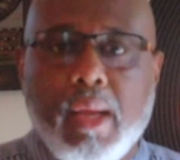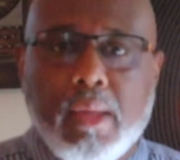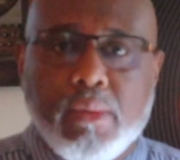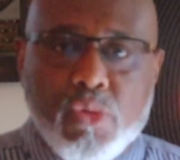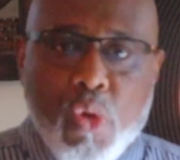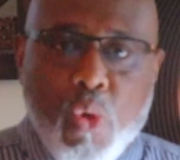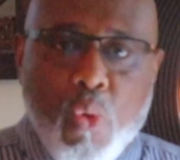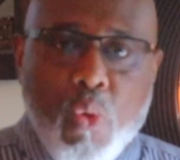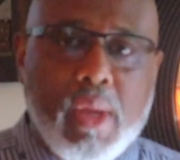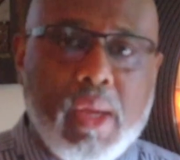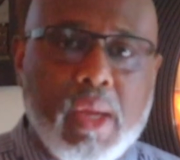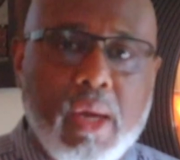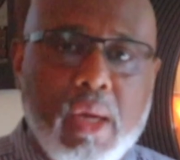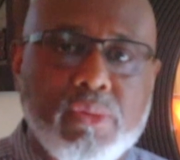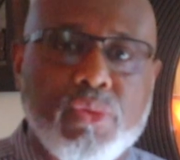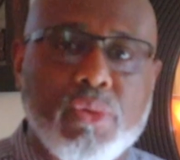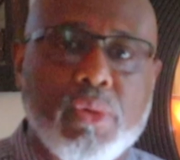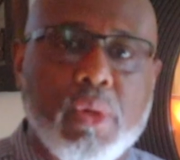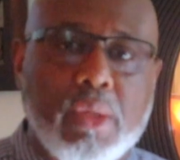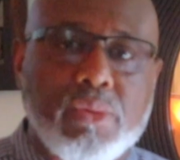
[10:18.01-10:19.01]
knowing,
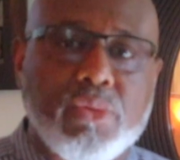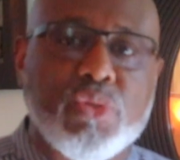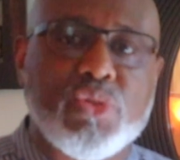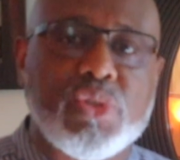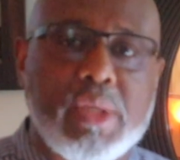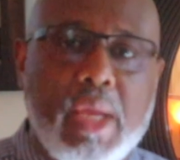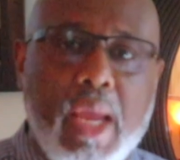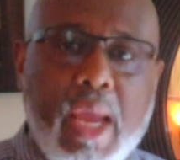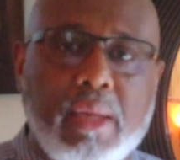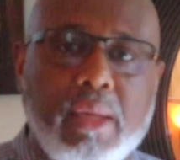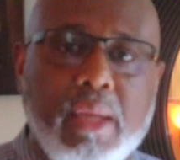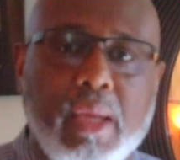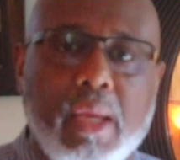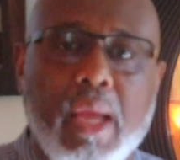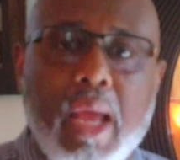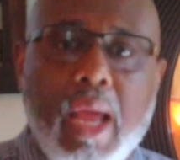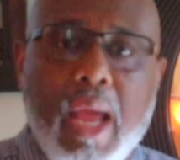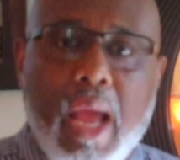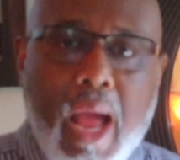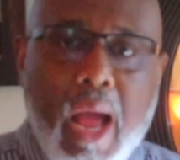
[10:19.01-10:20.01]
understanding
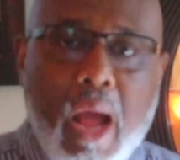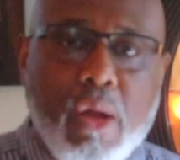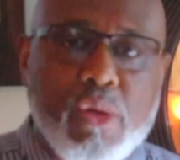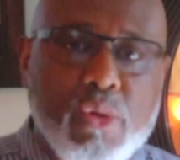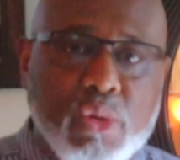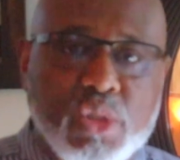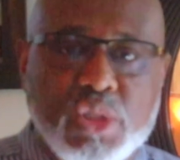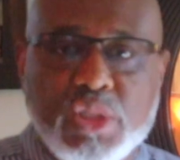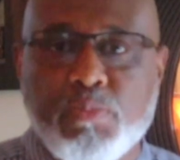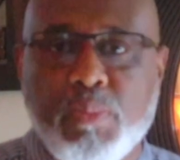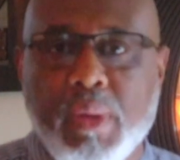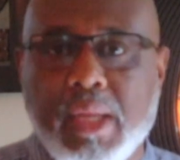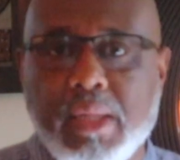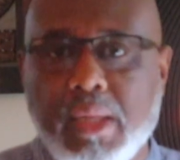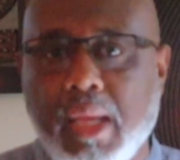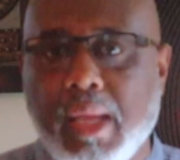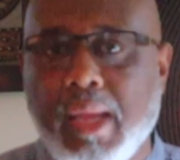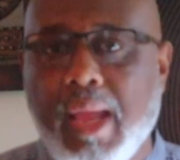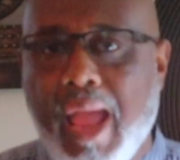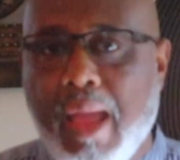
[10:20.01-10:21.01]
how your
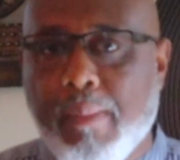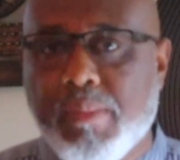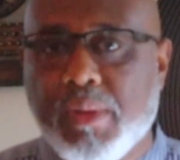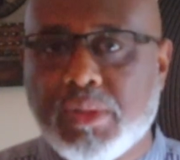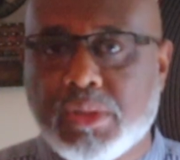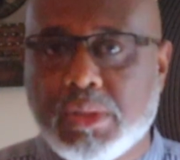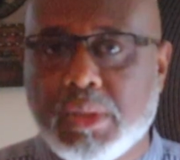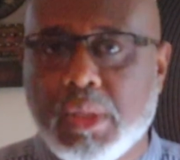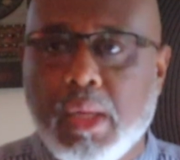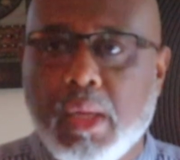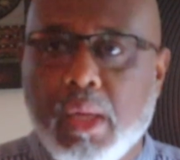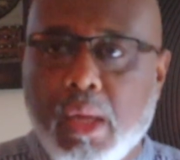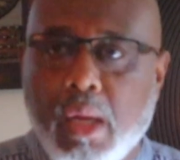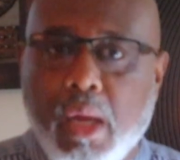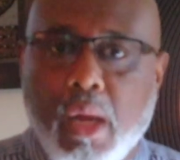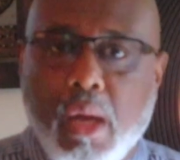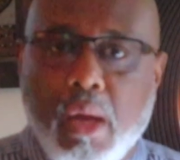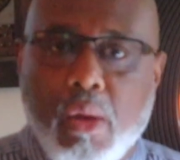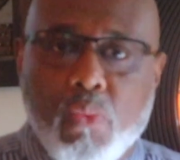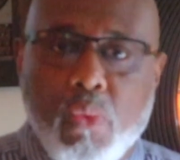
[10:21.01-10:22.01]
spending habits
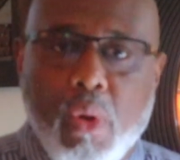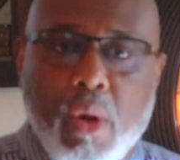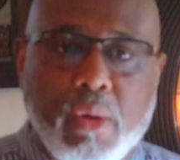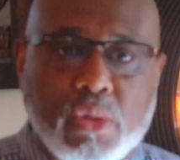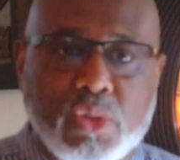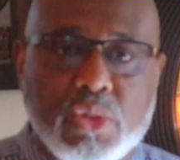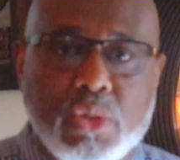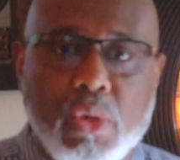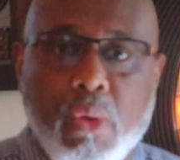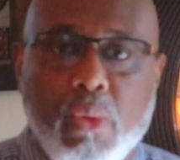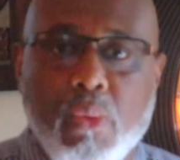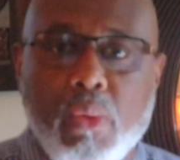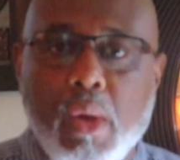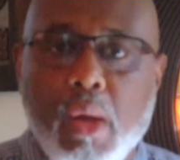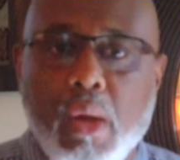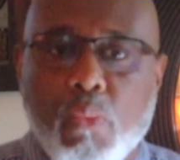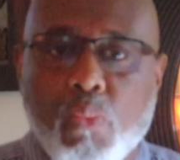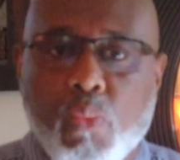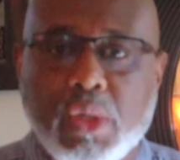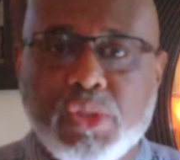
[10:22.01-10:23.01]
work. So
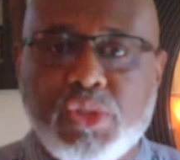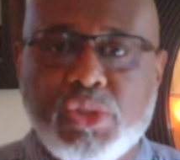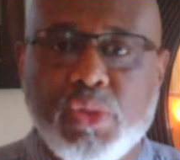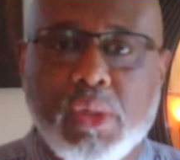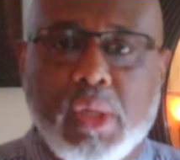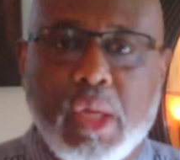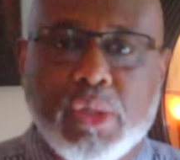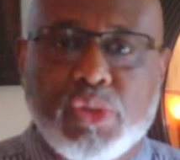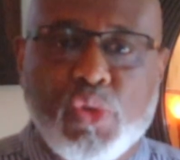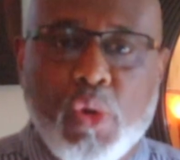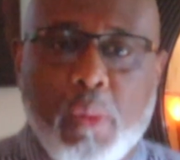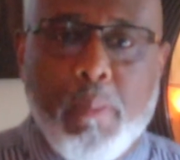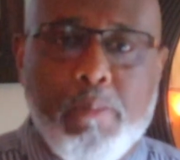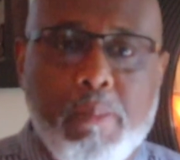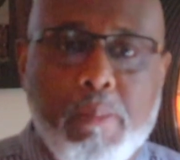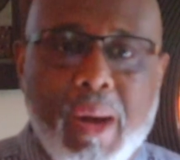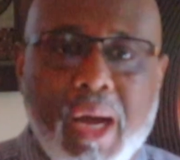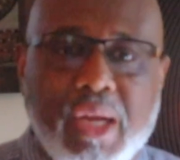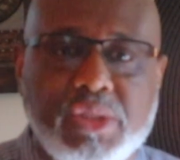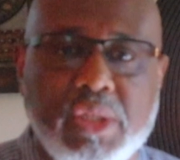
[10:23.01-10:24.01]
once you get your
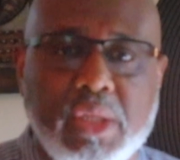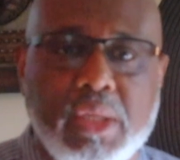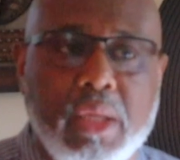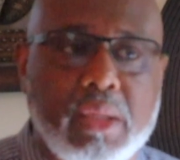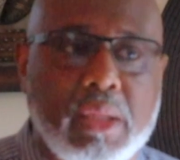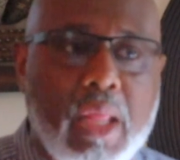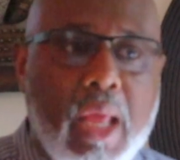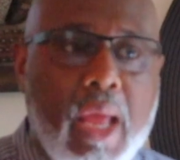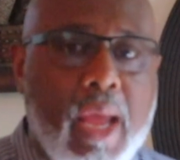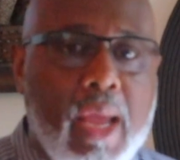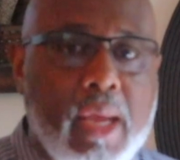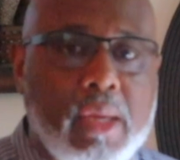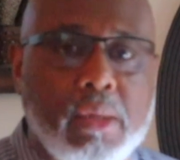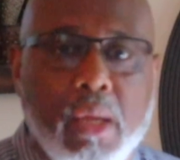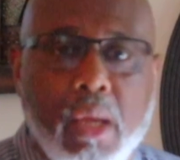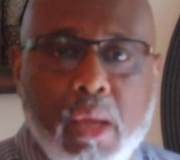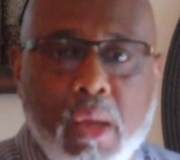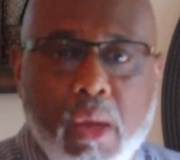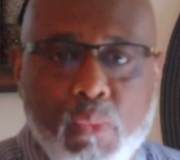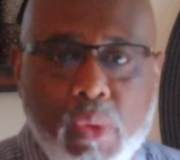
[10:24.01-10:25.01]
budget in line,
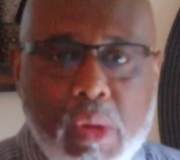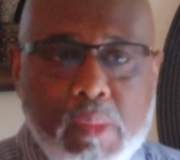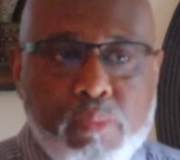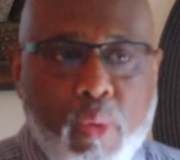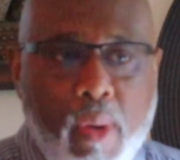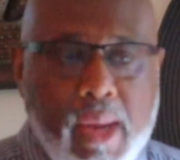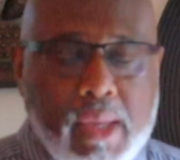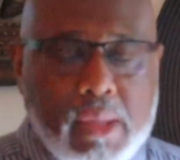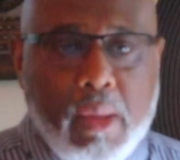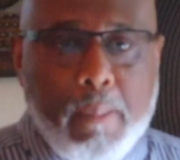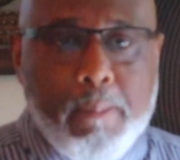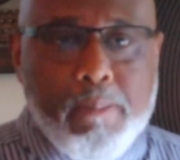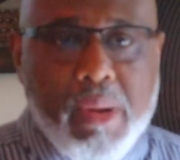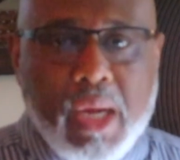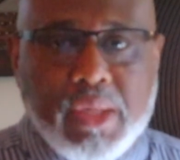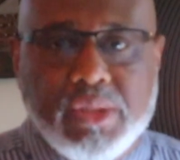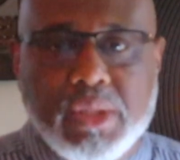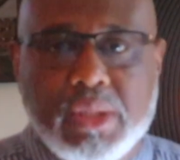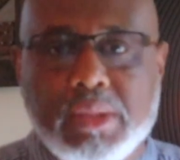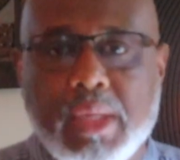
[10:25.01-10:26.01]
we break the
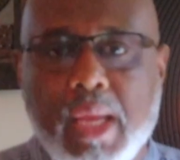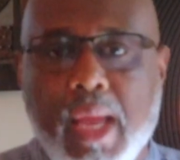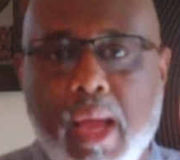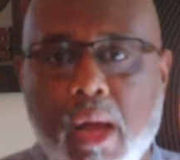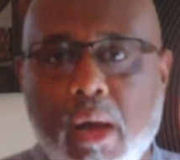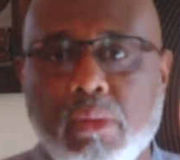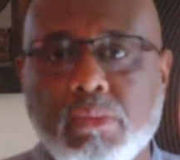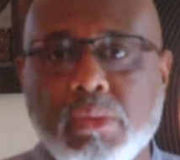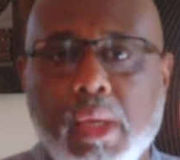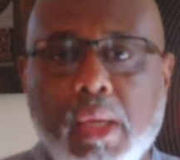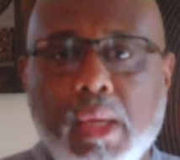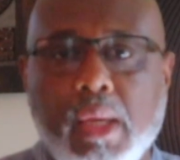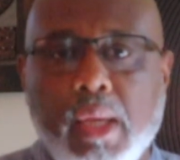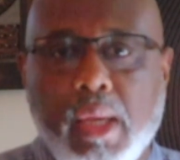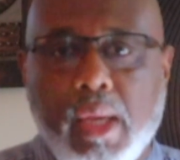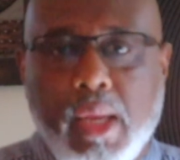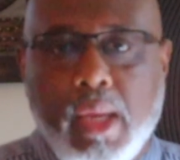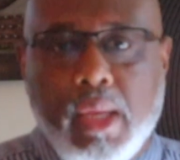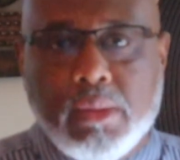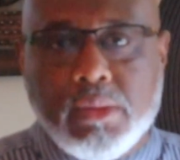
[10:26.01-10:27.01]
budget down
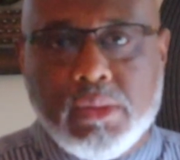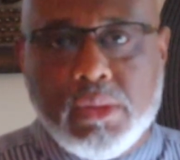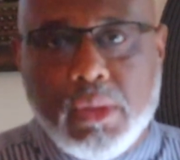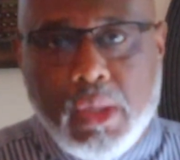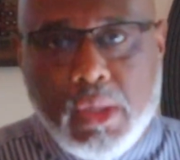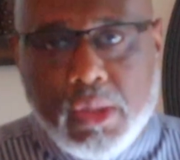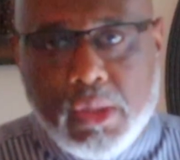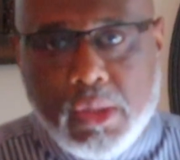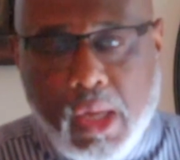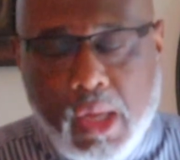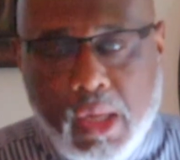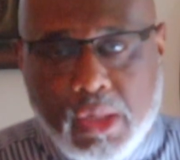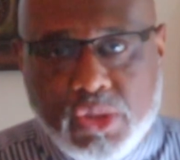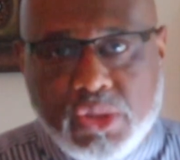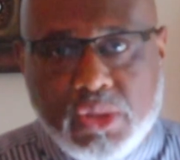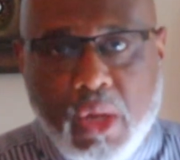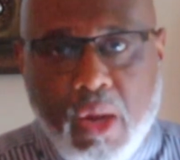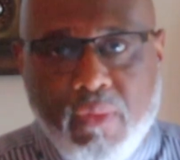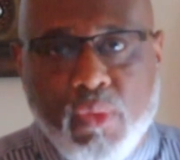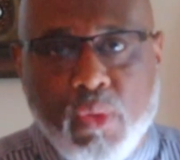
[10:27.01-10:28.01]
in
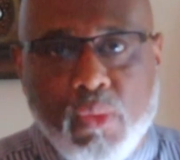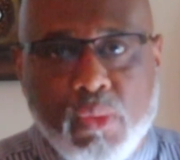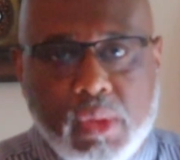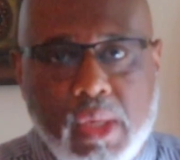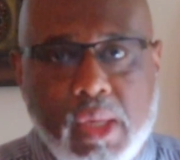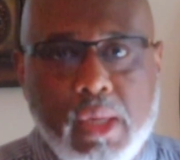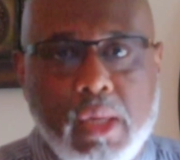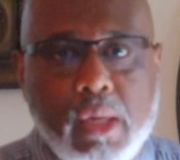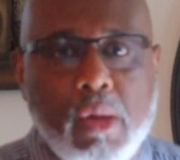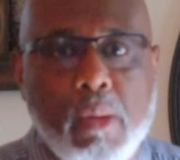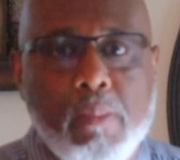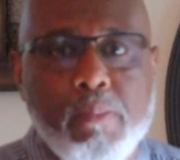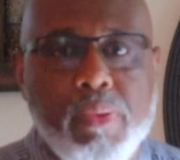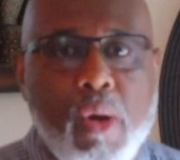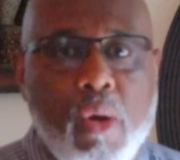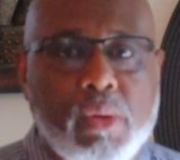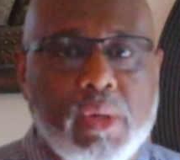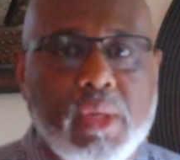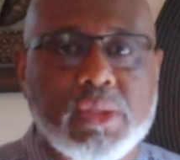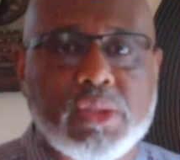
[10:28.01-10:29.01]
several key
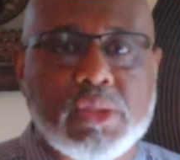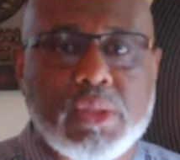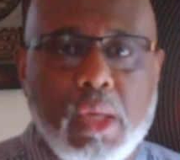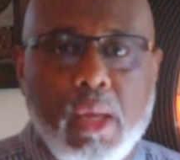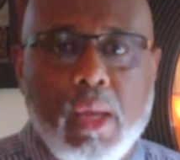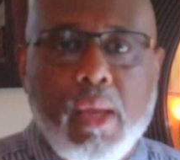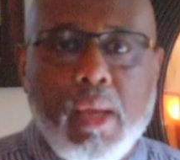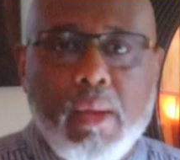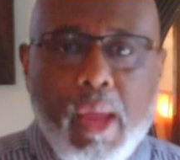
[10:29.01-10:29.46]
components.